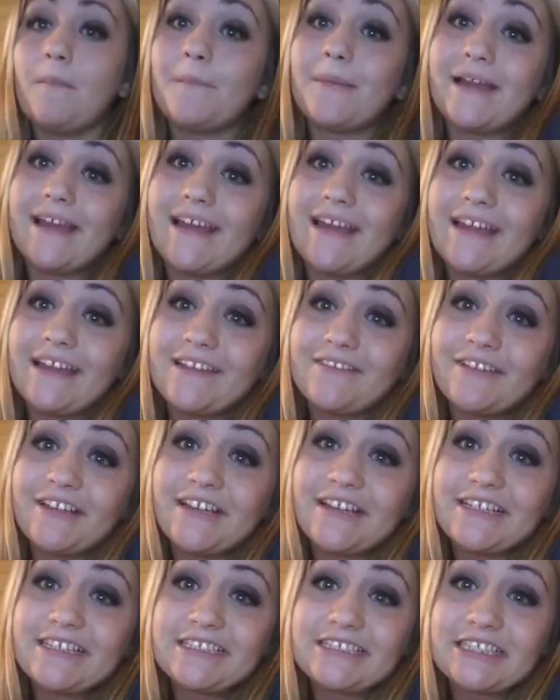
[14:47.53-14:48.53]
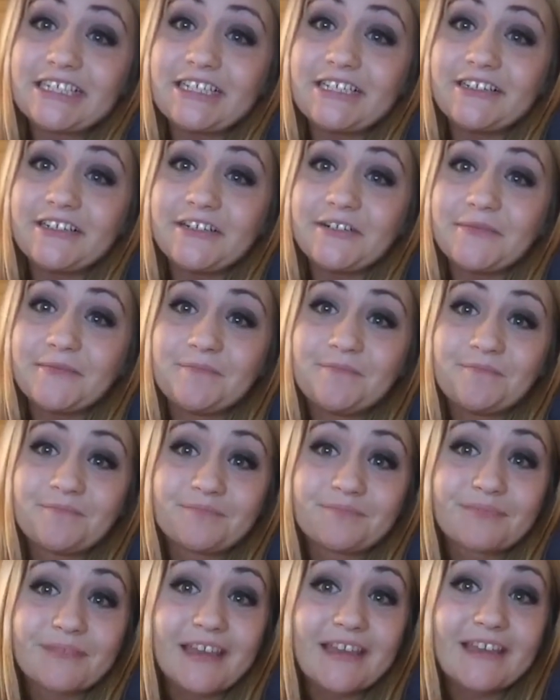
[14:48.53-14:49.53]
But anyways,
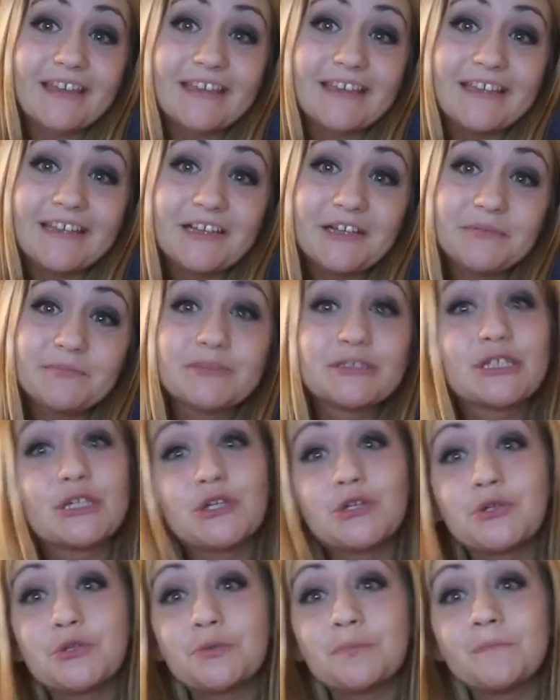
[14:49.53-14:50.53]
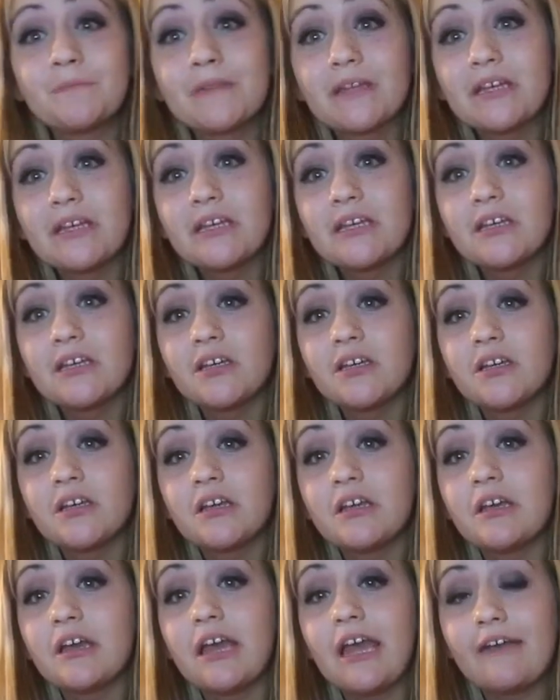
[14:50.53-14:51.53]
yep, so
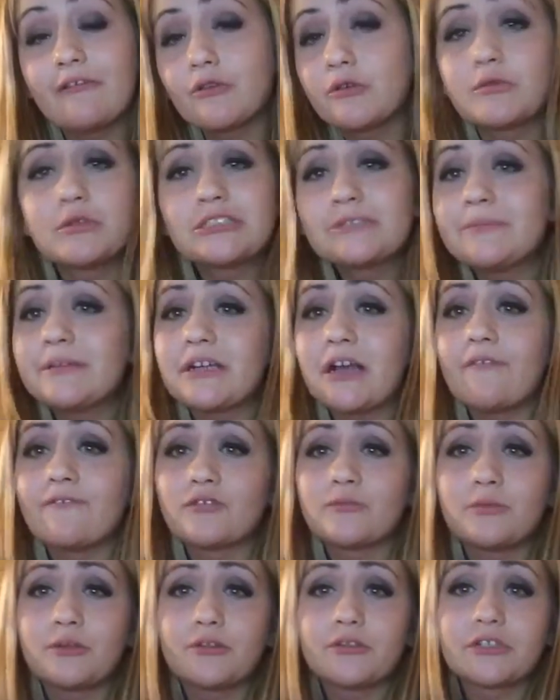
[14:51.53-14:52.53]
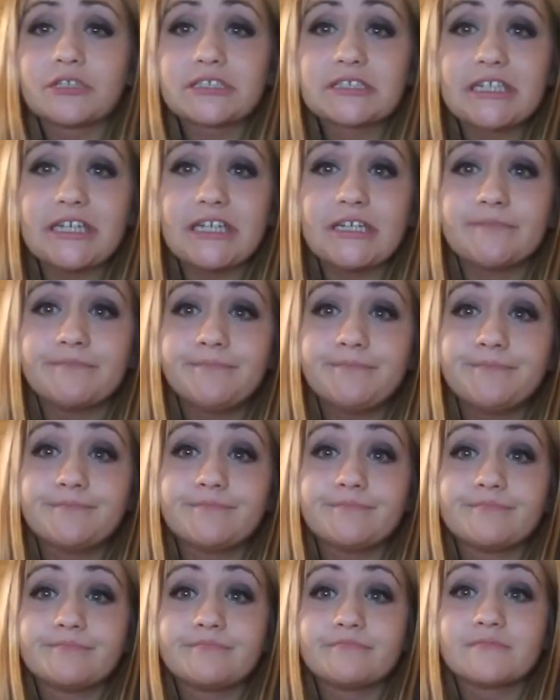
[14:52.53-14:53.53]
everyone wants to be comfortable in their skin,
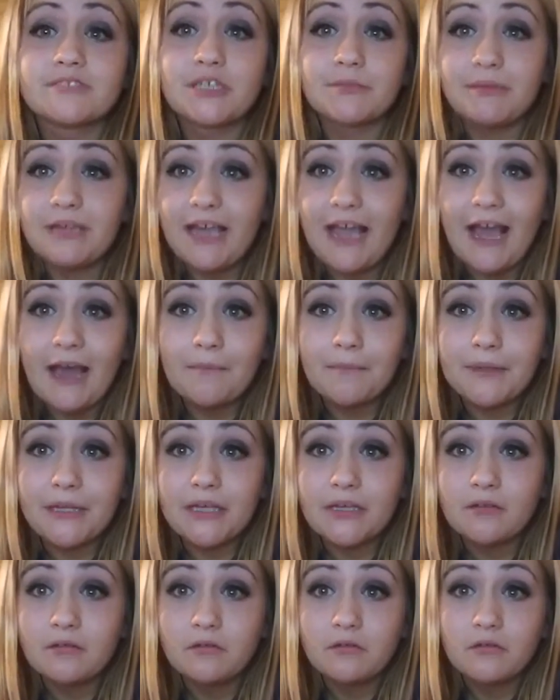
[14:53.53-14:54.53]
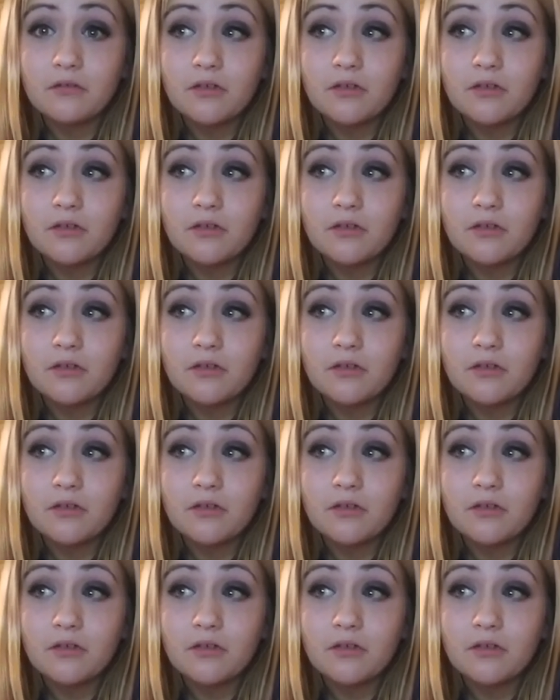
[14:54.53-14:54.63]
so be happy.